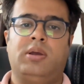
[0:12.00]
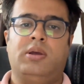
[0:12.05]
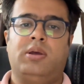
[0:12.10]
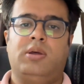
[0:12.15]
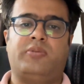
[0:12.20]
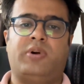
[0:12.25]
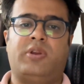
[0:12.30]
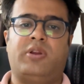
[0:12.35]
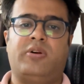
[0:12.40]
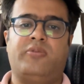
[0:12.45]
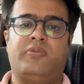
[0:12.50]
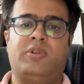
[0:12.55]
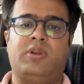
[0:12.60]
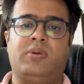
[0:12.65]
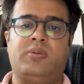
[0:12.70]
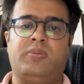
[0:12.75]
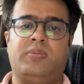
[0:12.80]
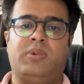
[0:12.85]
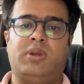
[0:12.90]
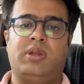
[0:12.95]
One of
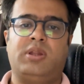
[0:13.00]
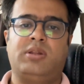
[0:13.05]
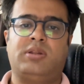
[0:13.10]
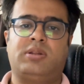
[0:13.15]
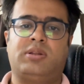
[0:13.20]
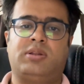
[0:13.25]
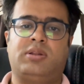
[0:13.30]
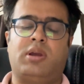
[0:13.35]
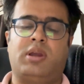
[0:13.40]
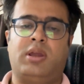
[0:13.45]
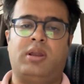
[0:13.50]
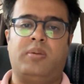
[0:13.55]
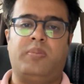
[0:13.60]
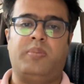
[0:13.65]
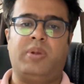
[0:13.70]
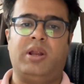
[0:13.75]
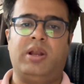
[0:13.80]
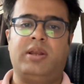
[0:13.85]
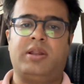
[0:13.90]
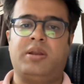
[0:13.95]
them is
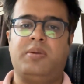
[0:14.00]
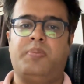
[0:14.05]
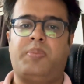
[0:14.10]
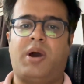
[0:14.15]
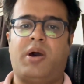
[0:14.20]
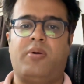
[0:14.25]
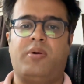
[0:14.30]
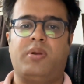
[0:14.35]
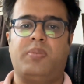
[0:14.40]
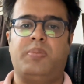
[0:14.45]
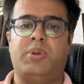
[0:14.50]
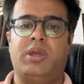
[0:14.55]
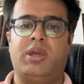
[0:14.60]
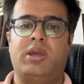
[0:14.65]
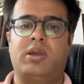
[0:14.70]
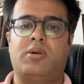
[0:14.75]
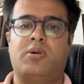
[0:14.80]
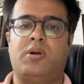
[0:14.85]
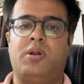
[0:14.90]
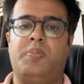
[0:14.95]
inbuilt in Power
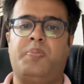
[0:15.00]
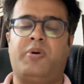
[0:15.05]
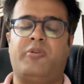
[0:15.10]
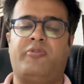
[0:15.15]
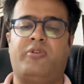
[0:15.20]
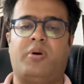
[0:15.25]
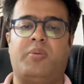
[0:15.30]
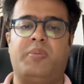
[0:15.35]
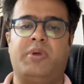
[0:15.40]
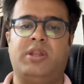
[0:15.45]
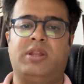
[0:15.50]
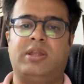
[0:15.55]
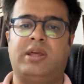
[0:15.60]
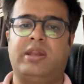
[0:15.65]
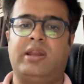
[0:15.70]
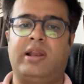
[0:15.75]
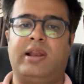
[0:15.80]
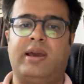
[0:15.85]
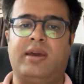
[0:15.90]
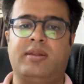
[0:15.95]
BI called Performance
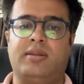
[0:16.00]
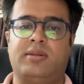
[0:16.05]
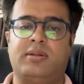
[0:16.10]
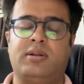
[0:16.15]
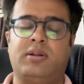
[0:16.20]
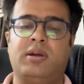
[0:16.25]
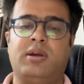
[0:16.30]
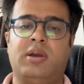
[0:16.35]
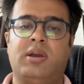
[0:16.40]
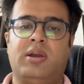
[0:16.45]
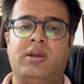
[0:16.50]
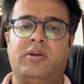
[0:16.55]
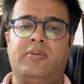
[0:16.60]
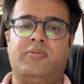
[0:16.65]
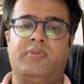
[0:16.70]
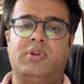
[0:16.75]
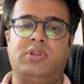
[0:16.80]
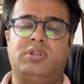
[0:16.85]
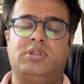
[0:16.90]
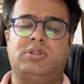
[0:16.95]
Analyzer,
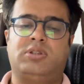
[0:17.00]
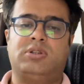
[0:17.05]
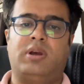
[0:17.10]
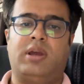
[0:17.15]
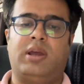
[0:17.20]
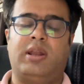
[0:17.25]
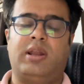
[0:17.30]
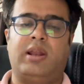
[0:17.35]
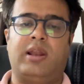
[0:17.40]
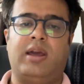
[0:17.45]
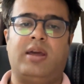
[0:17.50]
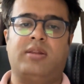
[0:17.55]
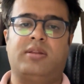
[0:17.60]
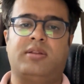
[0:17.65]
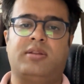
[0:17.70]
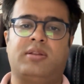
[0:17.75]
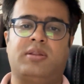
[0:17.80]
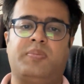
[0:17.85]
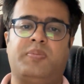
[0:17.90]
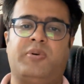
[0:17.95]
which
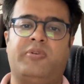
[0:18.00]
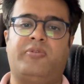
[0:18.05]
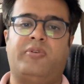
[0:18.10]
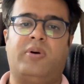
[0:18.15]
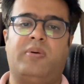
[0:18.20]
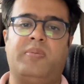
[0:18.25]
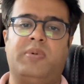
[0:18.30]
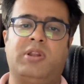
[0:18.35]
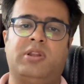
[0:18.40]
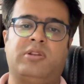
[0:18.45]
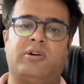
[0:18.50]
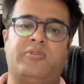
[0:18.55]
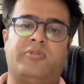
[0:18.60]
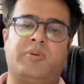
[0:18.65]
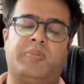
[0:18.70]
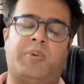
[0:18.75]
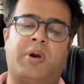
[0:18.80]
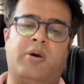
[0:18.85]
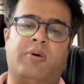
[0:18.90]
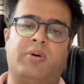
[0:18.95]
analyzes the performance of
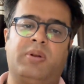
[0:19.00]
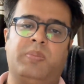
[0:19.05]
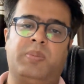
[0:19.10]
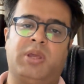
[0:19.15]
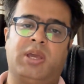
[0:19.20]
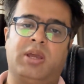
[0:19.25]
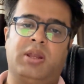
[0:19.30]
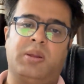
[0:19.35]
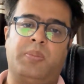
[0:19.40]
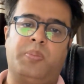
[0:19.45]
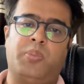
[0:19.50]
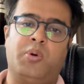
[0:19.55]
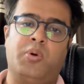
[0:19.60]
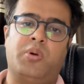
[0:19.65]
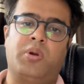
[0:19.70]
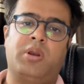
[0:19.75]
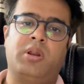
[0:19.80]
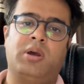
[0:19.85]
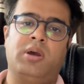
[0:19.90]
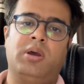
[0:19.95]
a Power BI
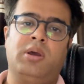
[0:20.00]
report.